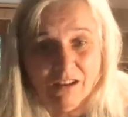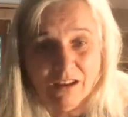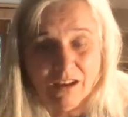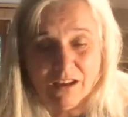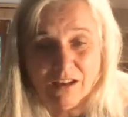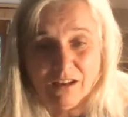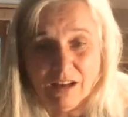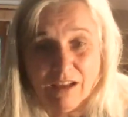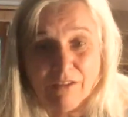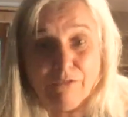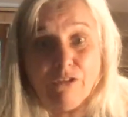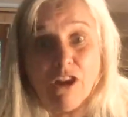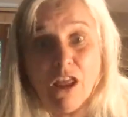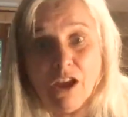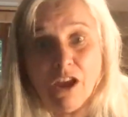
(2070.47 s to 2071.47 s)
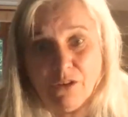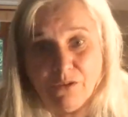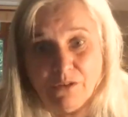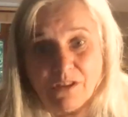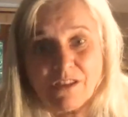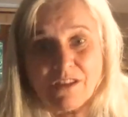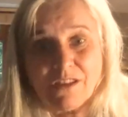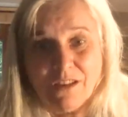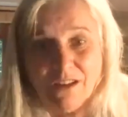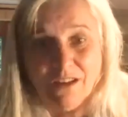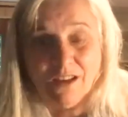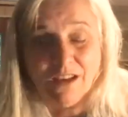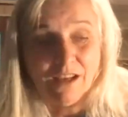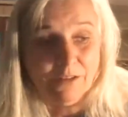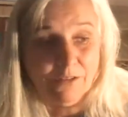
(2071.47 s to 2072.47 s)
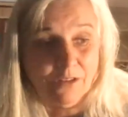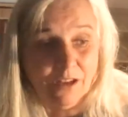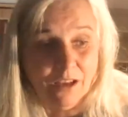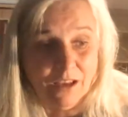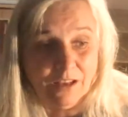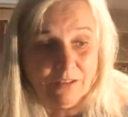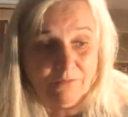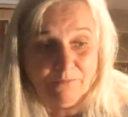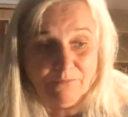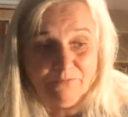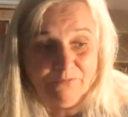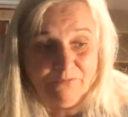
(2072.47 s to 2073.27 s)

and have loads and